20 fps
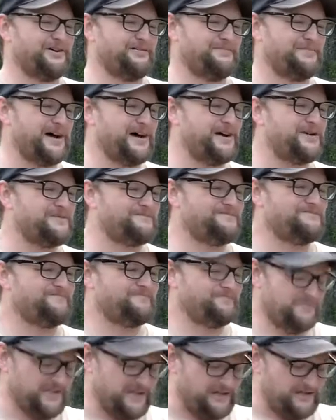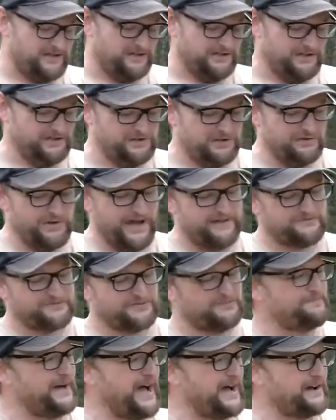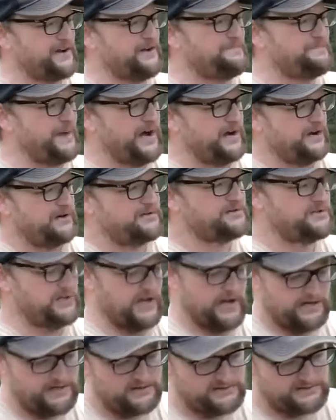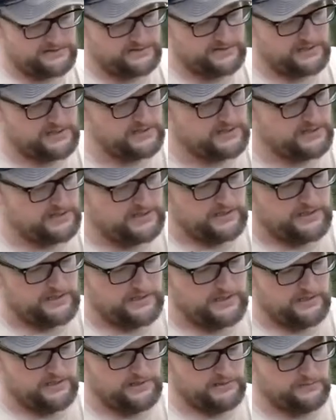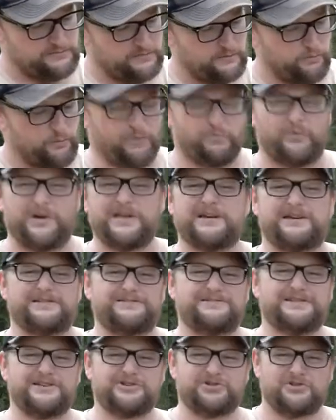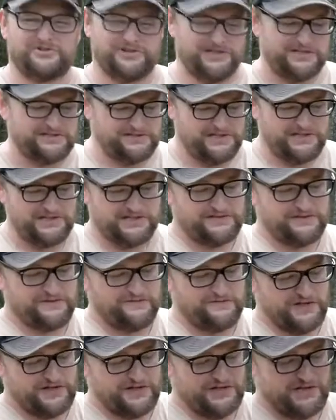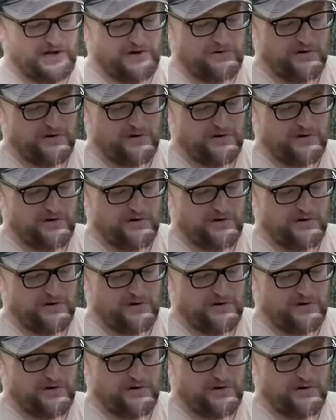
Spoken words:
about. You do have some backup iron sights. When we initially did the video